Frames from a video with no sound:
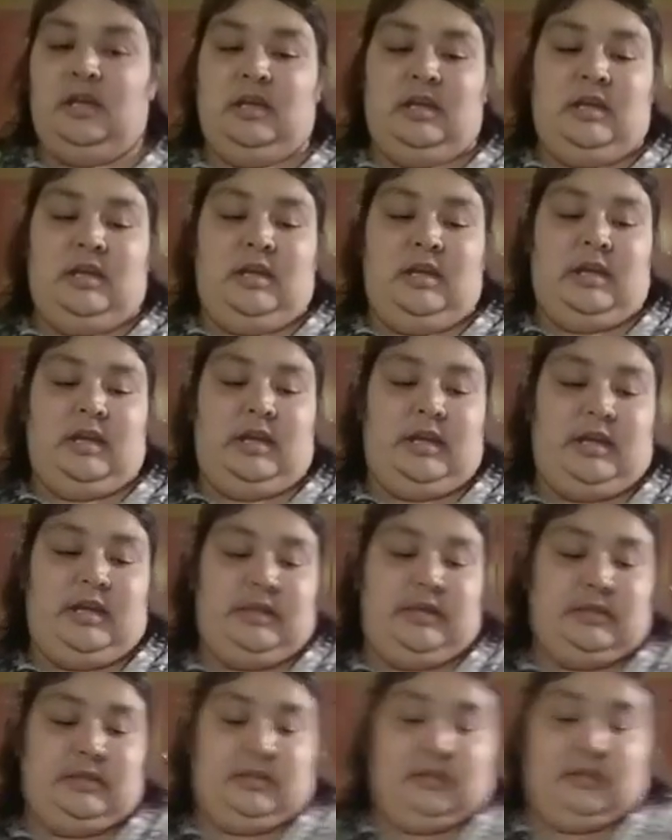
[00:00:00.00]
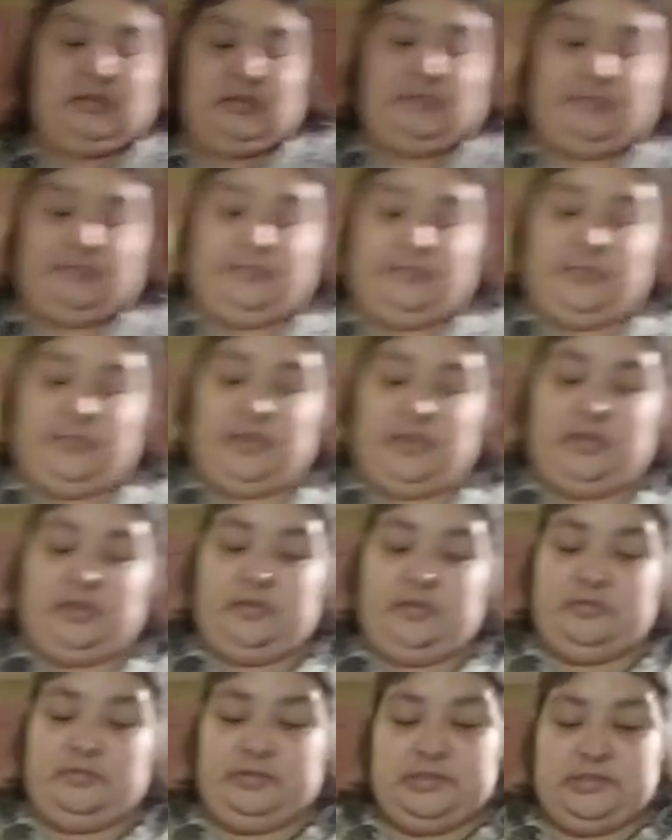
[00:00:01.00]
And there
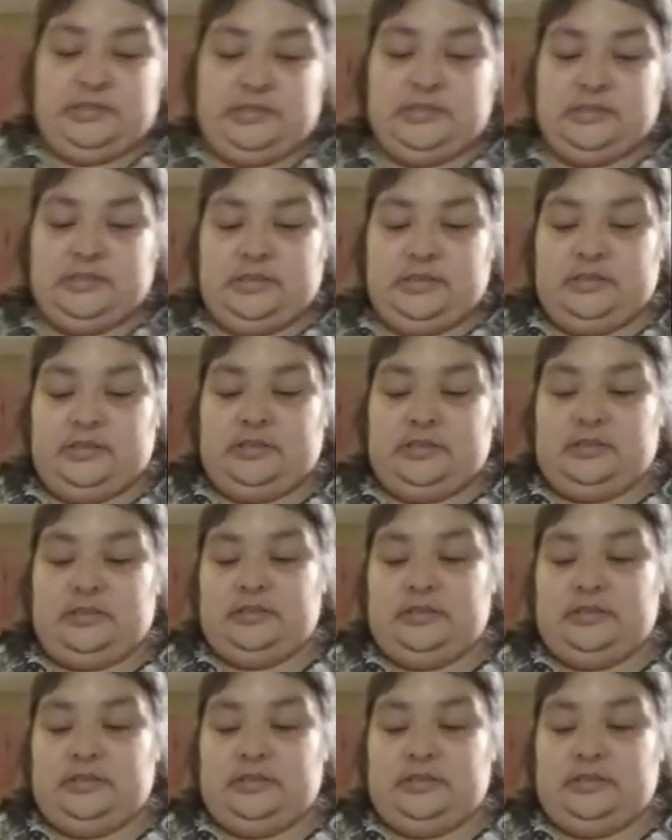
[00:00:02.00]
is the